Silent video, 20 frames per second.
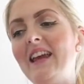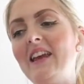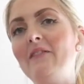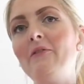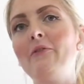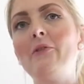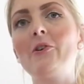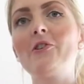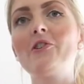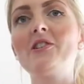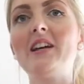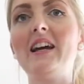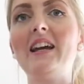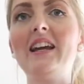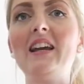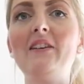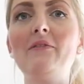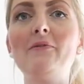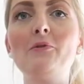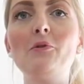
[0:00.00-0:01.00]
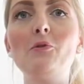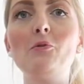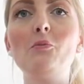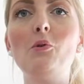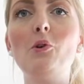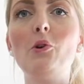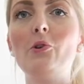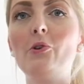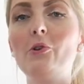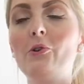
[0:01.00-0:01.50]
and first I have to
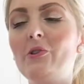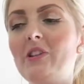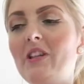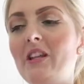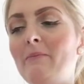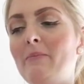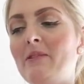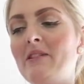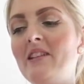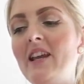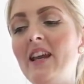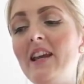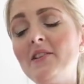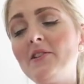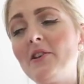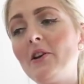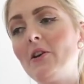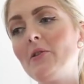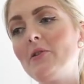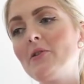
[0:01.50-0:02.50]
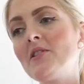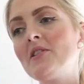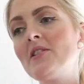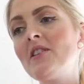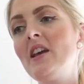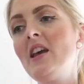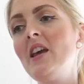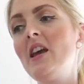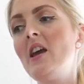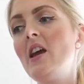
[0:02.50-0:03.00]
boil the potatoes.